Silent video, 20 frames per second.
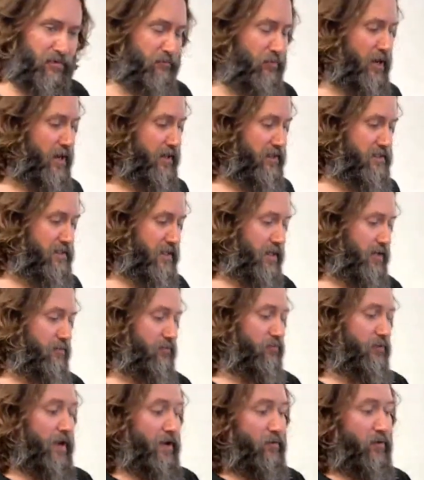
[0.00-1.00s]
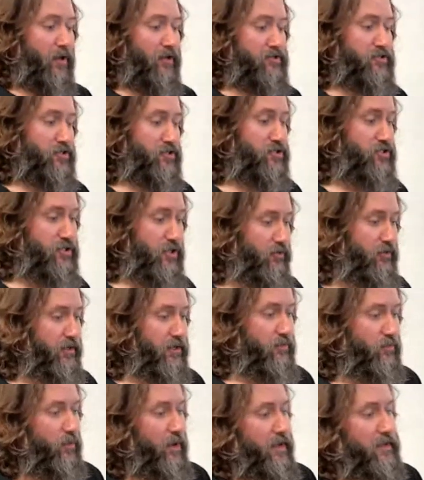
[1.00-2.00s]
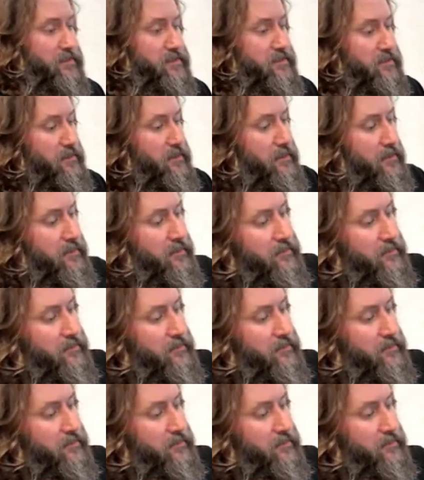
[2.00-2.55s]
put product in right while it's just soaking wet.